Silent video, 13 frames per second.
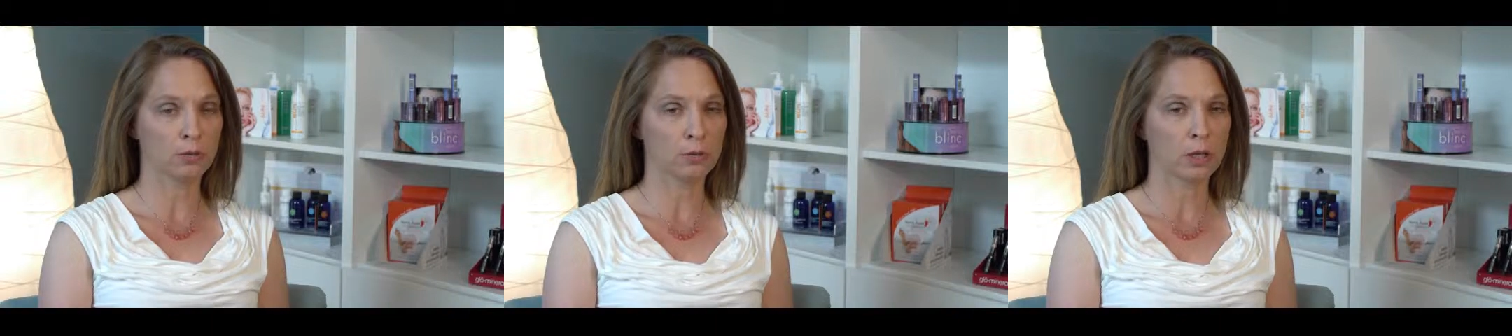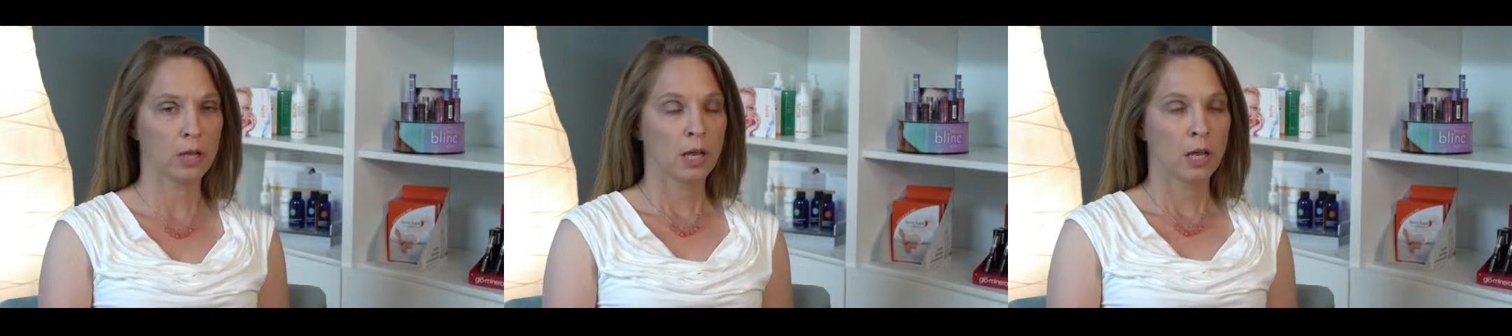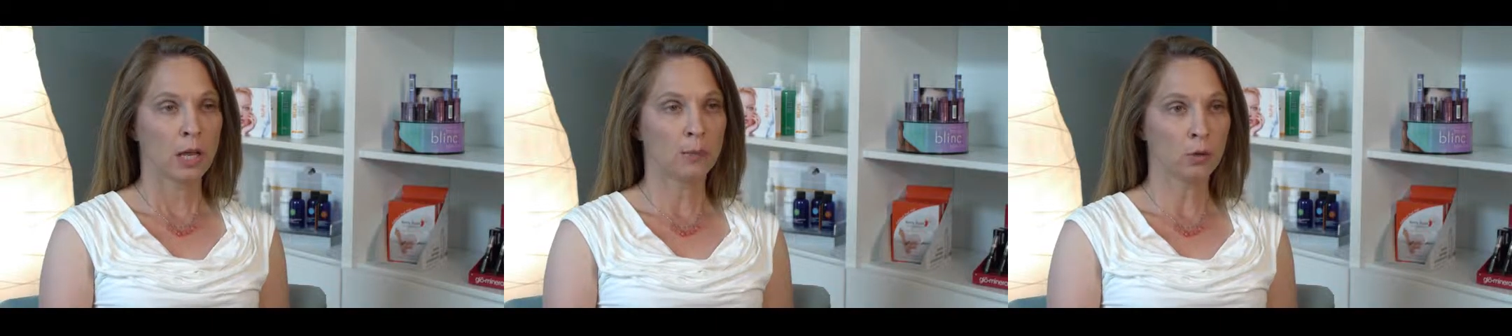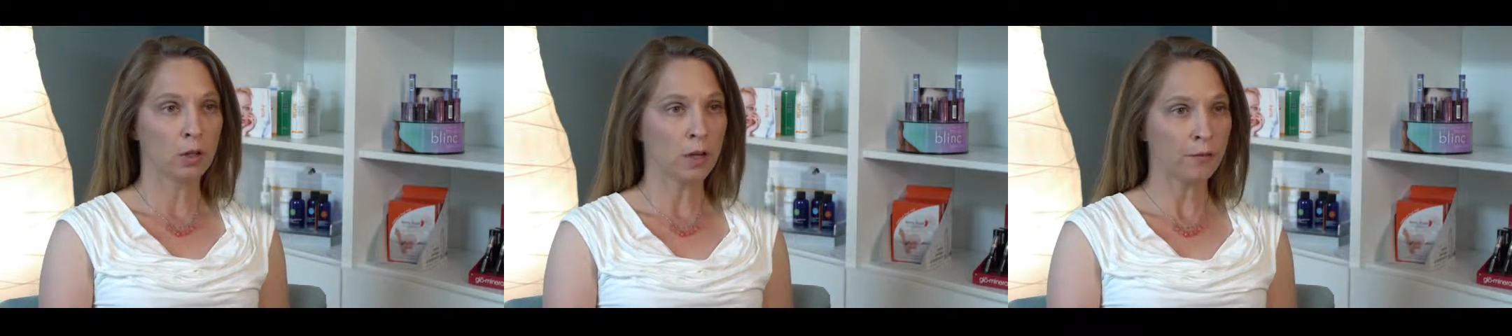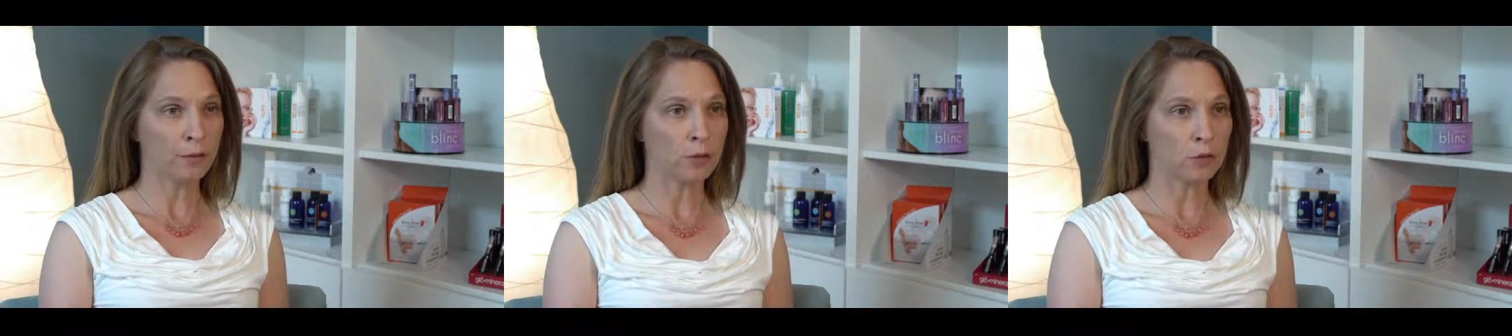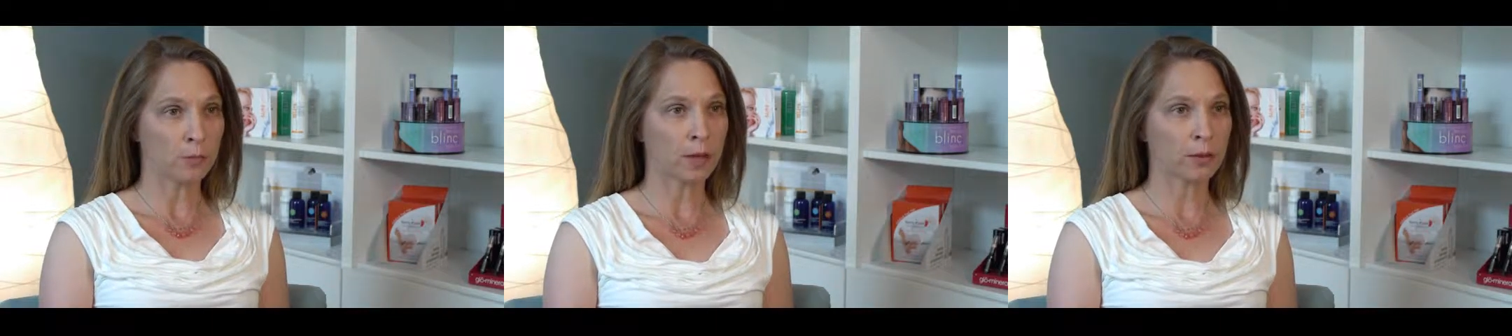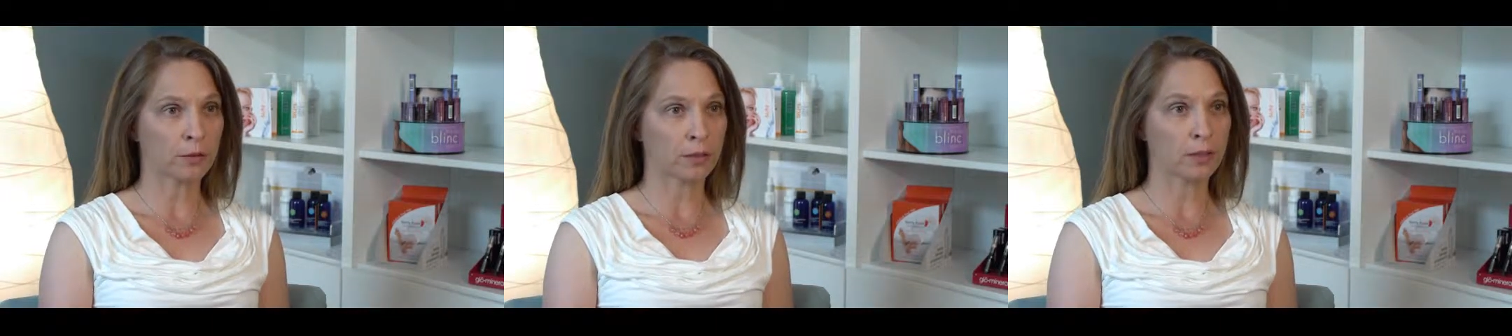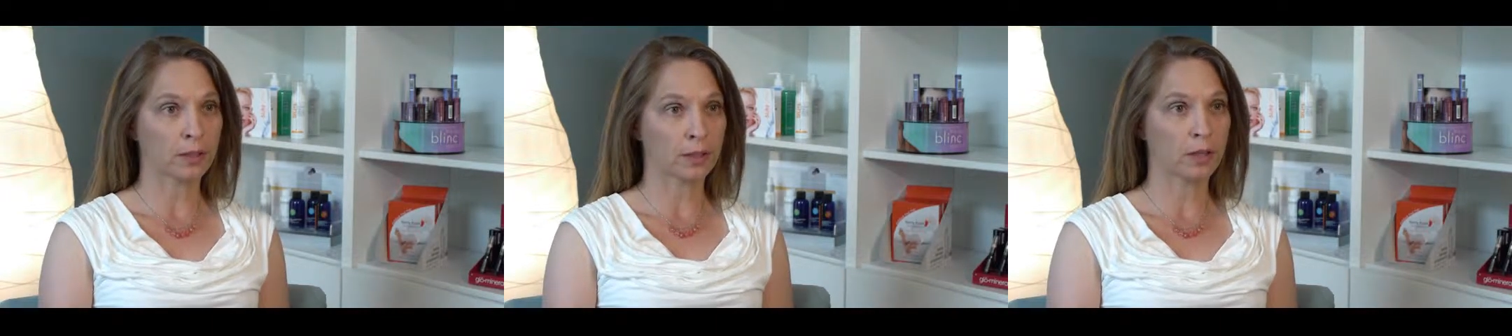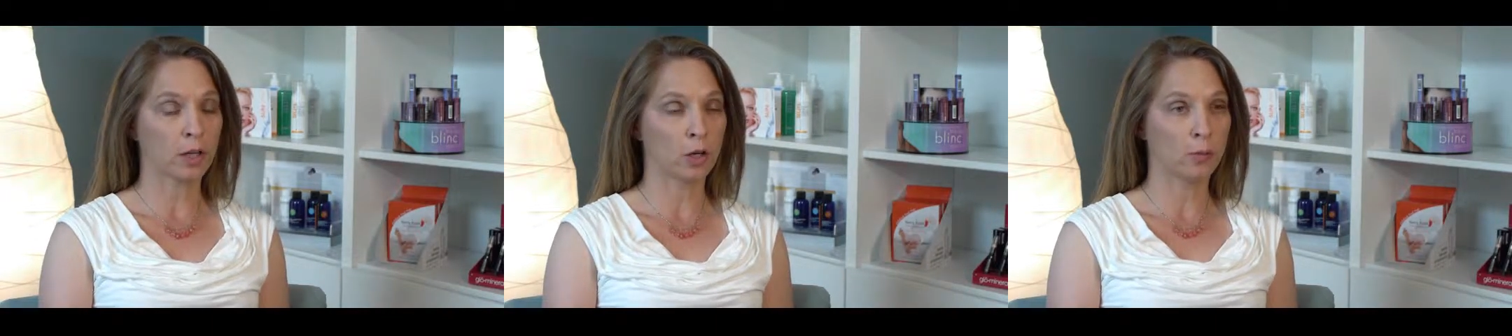and we'll often use microneedling to
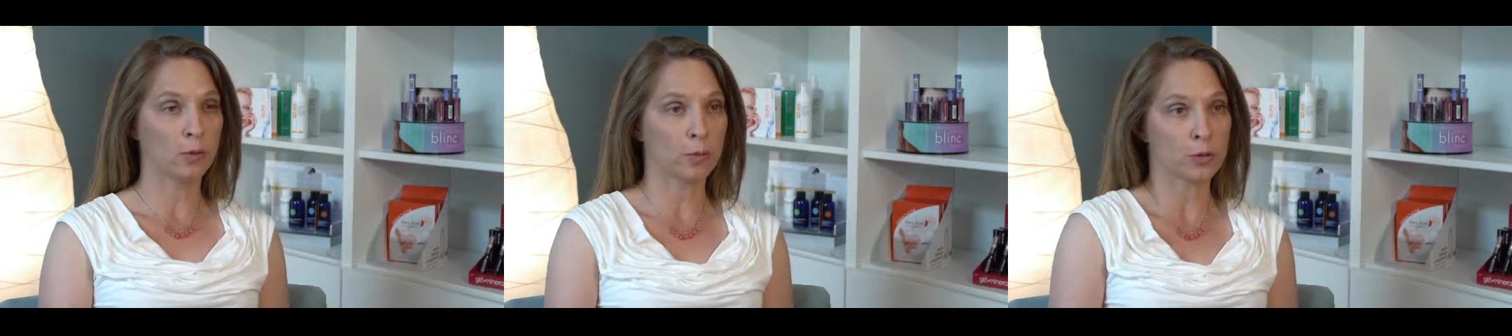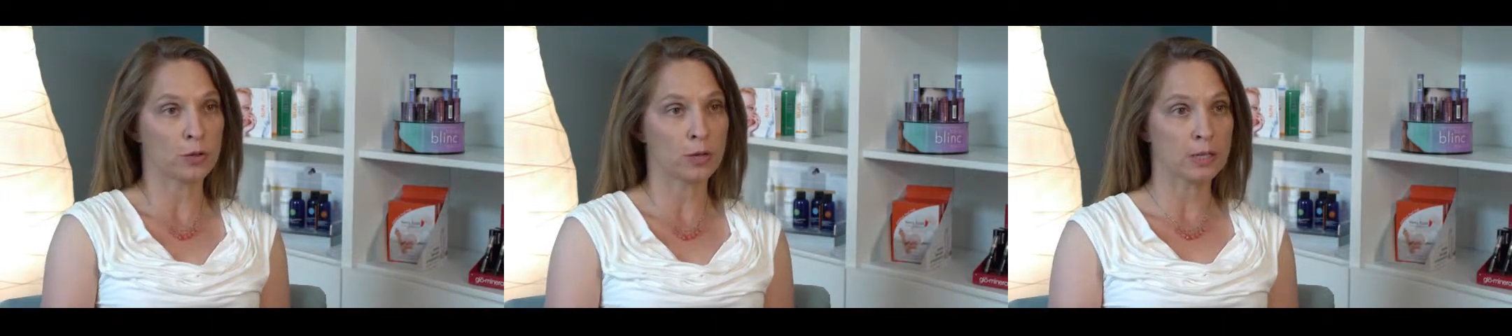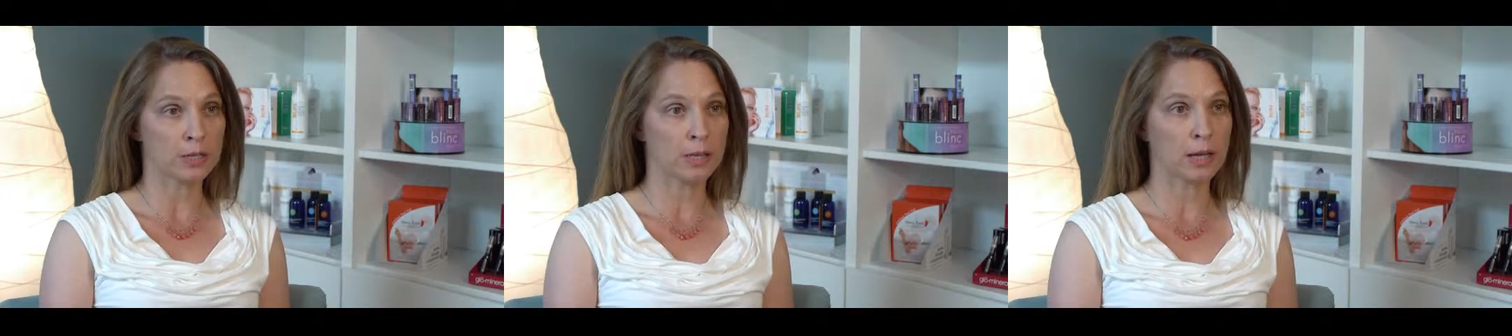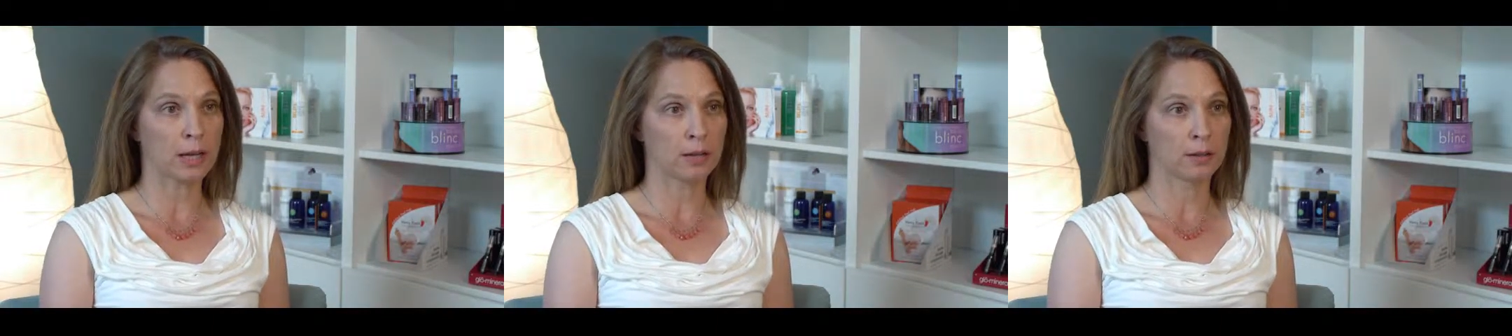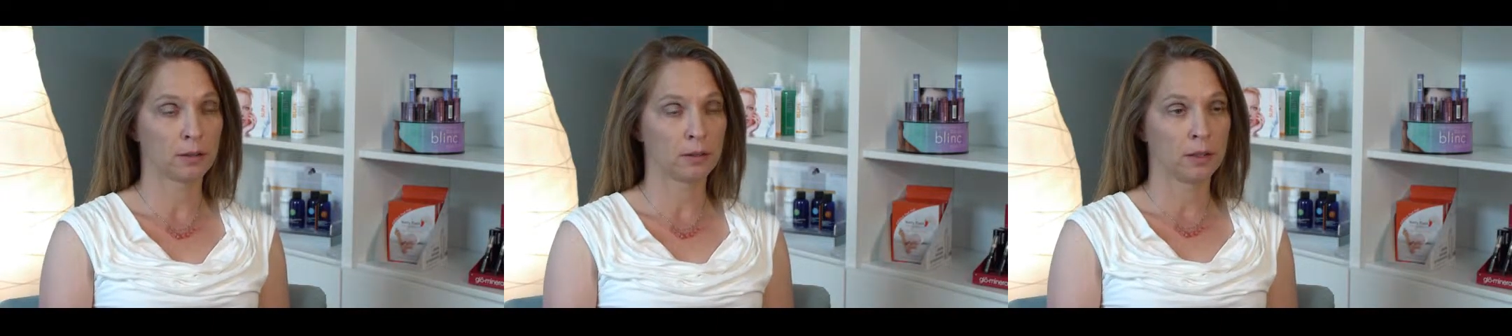help them address that. An